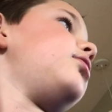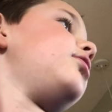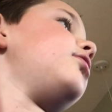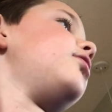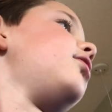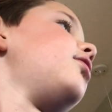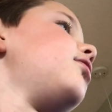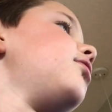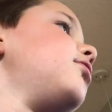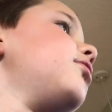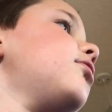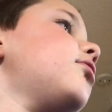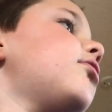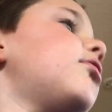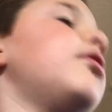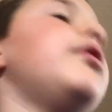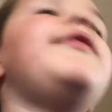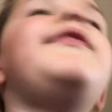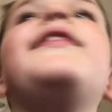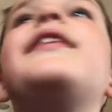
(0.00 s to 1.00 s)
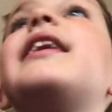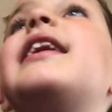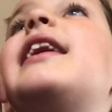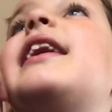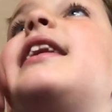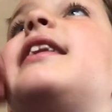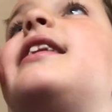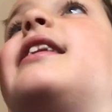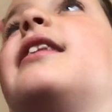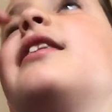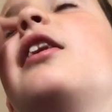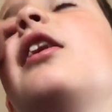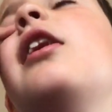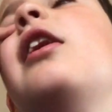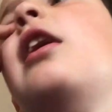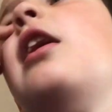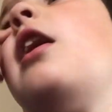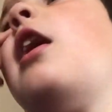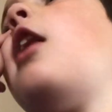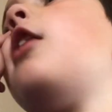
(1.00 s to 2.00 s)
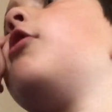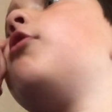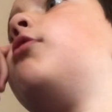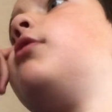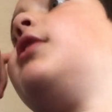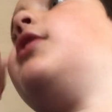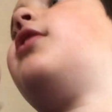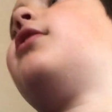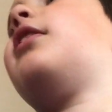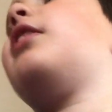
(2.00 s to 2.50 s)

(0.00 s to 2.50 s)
You know the only thing that I did? I only got